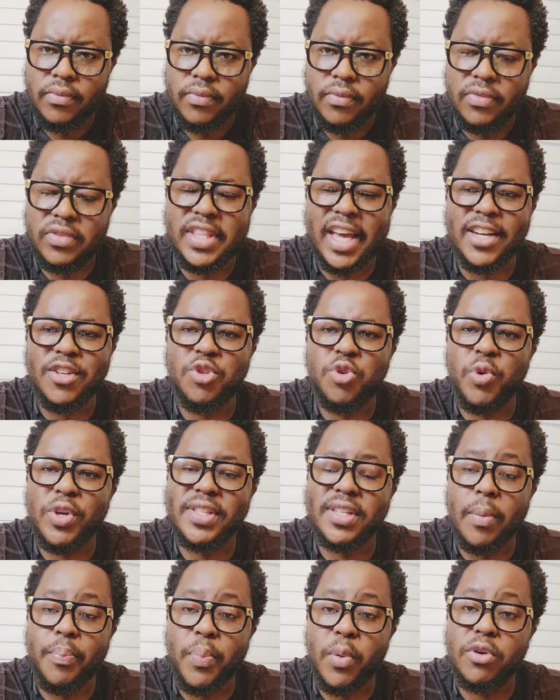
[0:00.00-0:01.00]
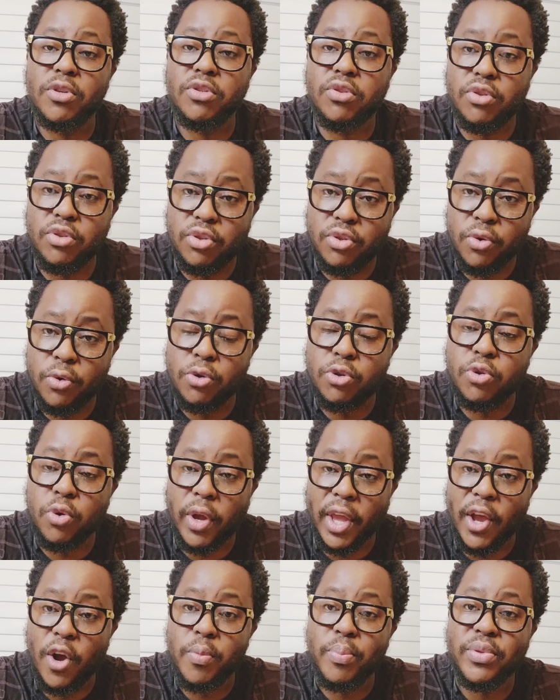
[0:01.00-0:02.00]
that you were supposed to do to
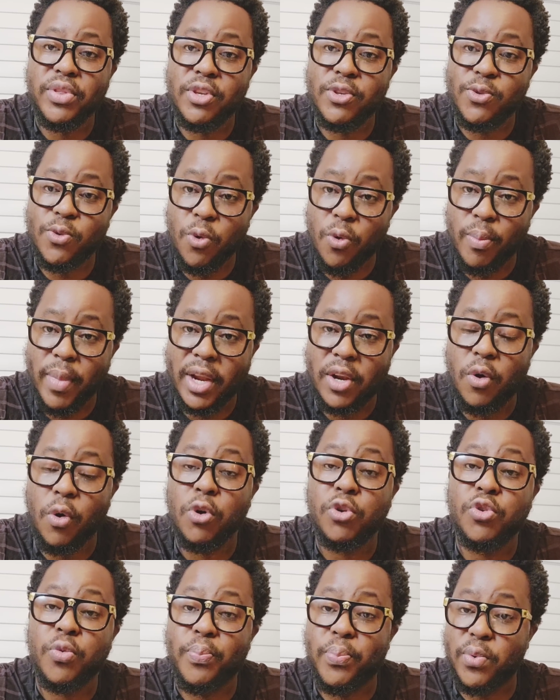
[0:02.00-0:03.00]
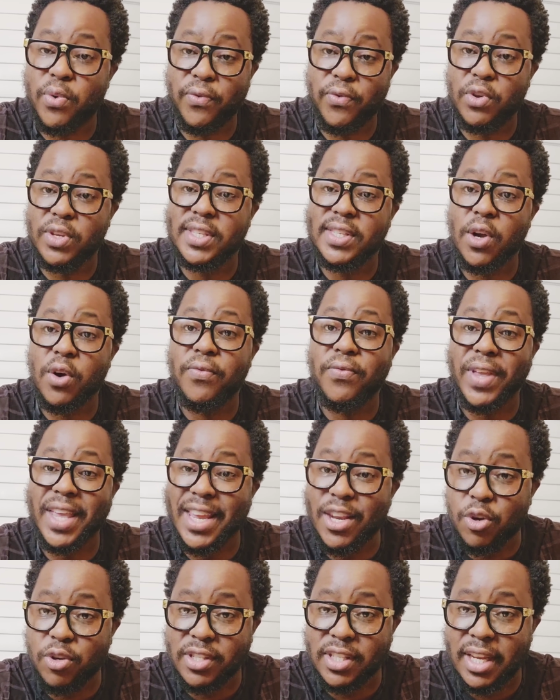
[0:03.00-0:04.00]
help this woman or to prove yourself
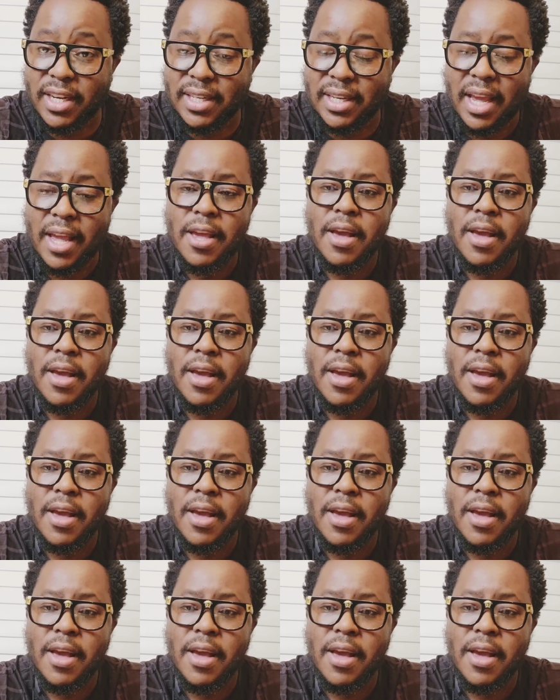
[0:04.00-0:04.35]
innocent,